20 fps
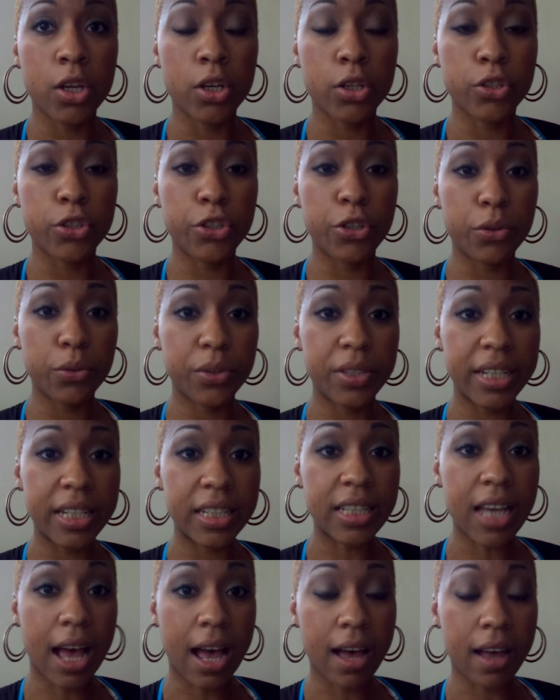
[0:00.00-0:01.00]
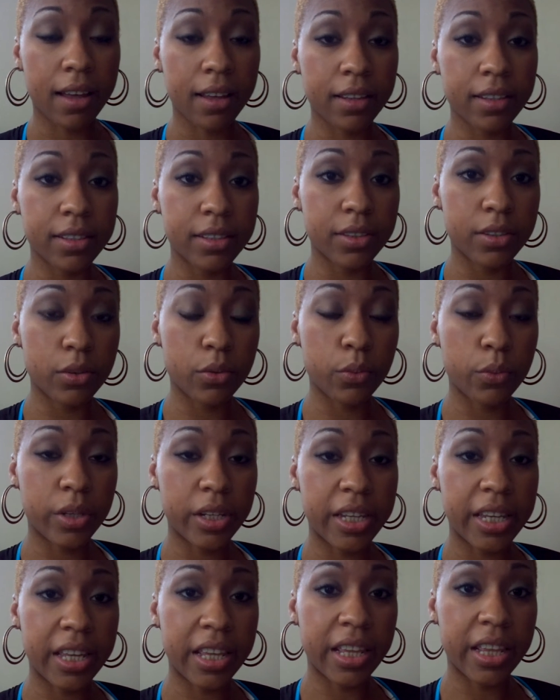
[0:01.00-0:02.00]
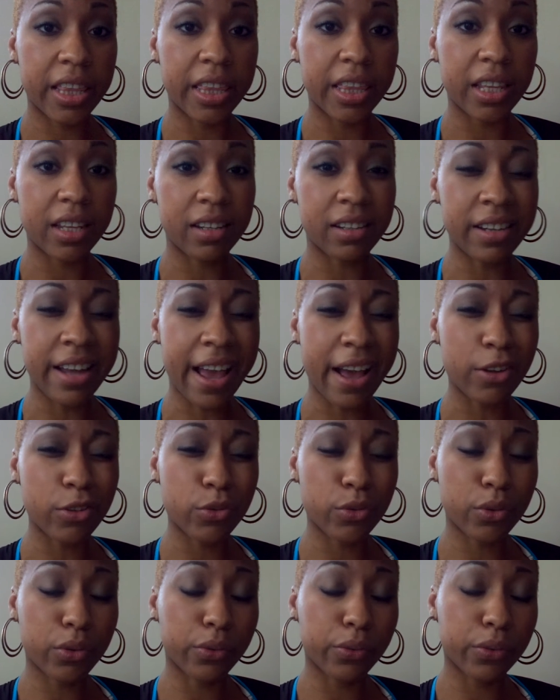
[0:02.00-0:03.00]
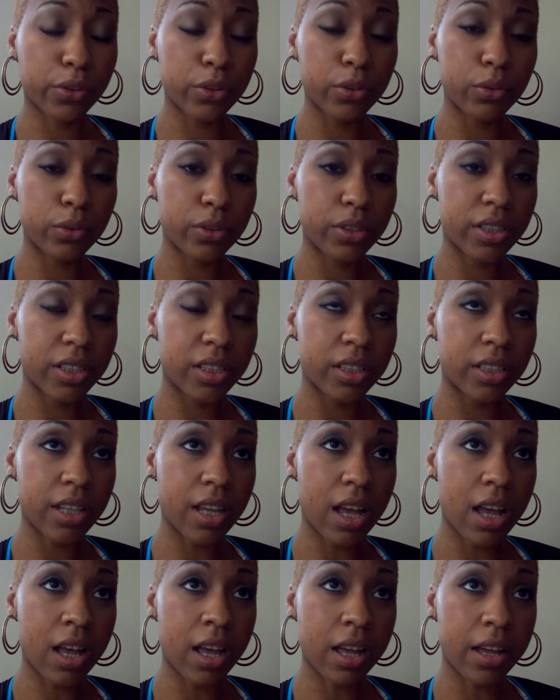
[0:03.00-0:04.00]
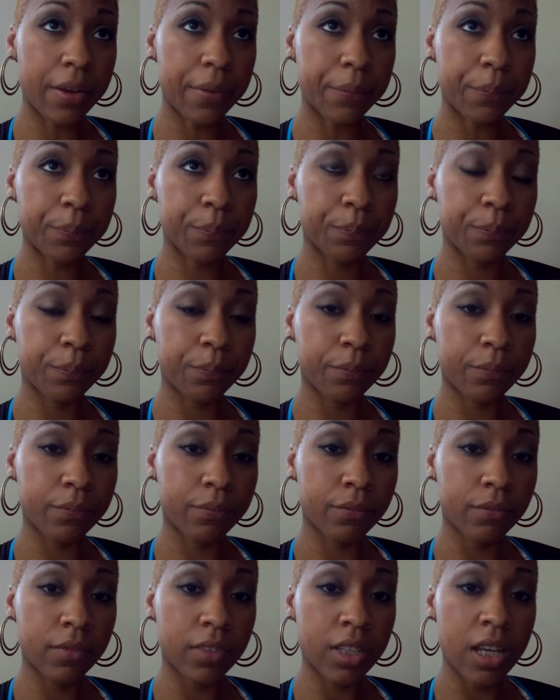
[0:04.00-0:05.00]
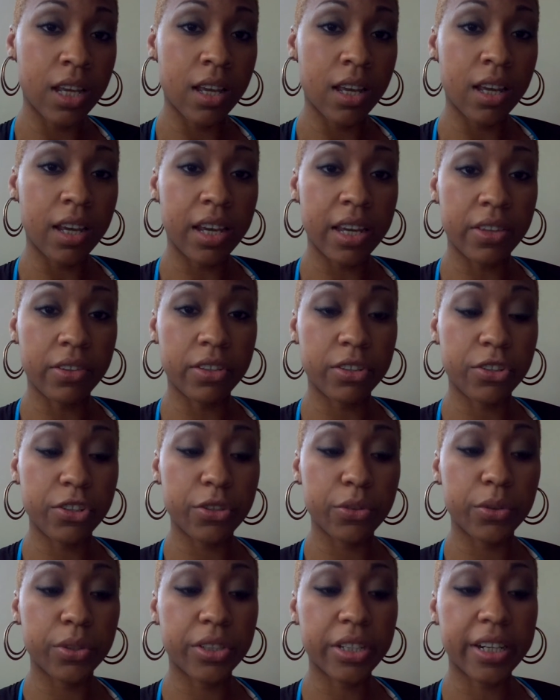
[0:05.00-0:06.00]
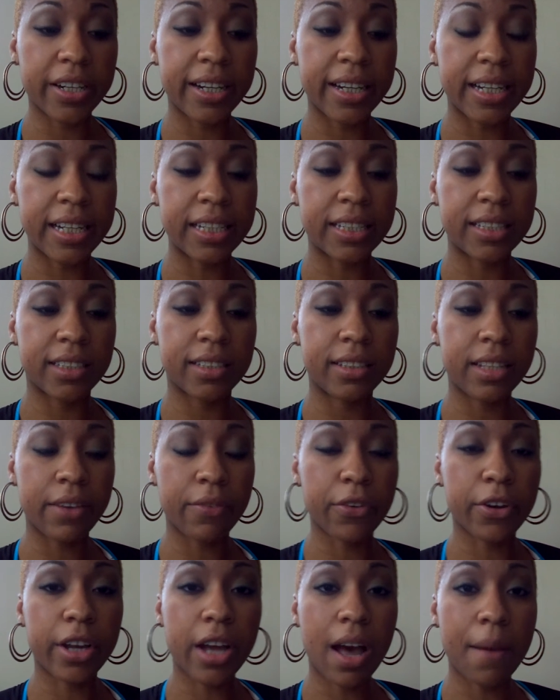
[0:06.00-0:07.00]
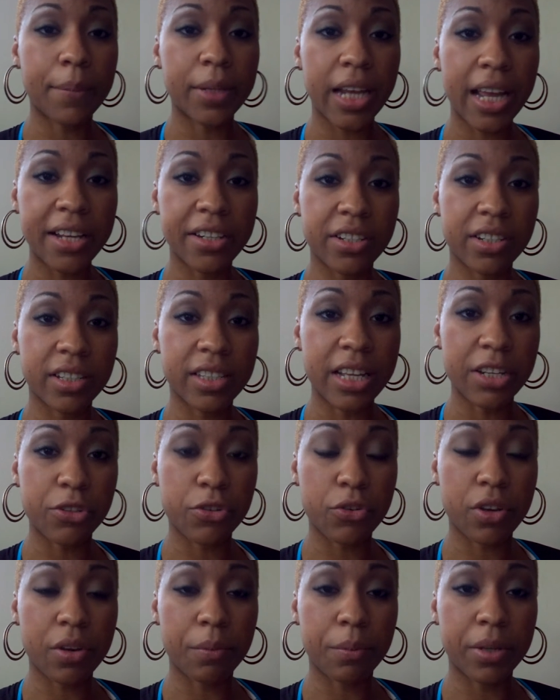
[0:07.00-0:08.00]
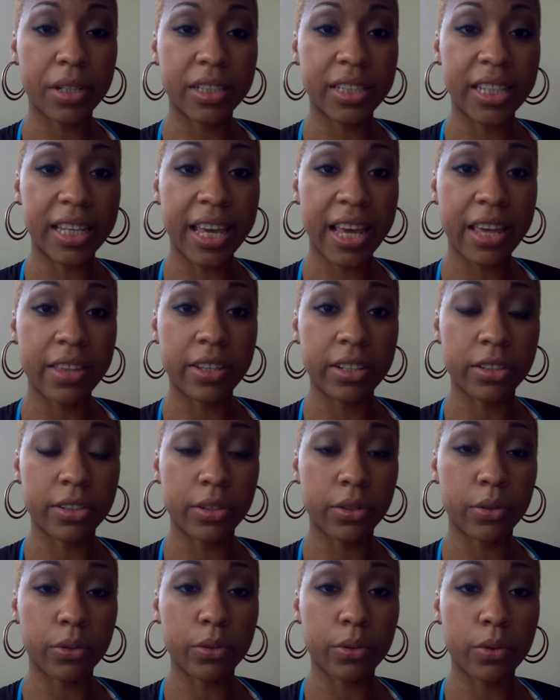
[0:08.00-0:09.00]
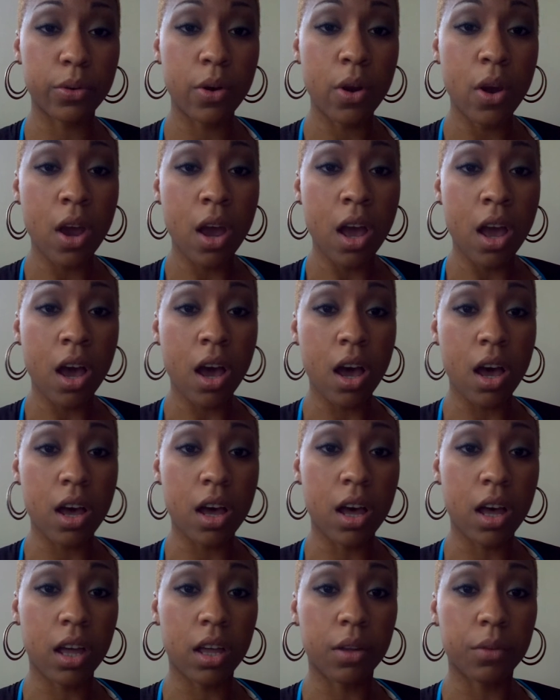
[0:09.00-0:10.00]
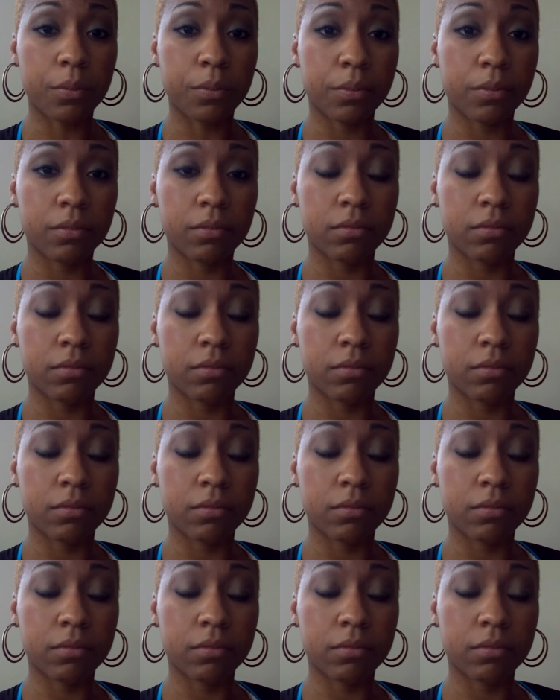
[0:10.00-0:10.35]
juice detox with natural fruits um, in the juicer, and it's different combinations that you can put together to uh,